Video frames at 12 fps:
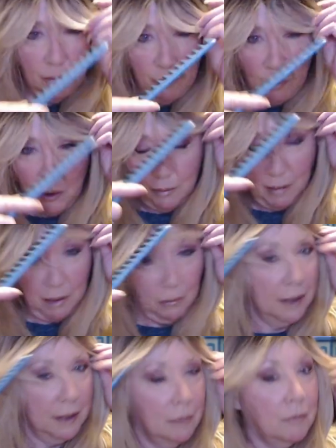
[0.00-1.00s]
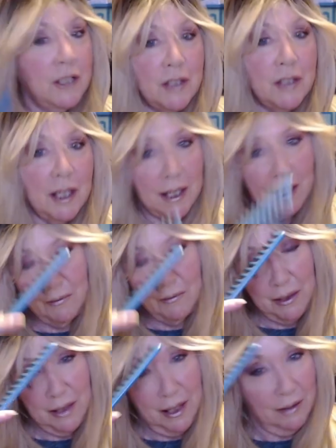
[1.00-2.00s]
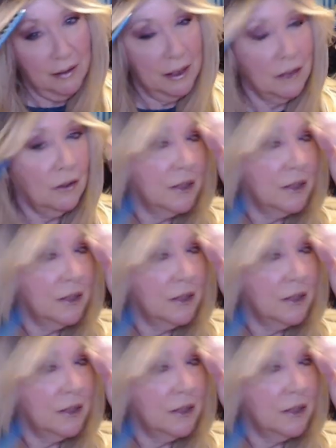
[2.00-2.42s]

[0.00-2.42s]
or my wire brush that I have in there. And of course I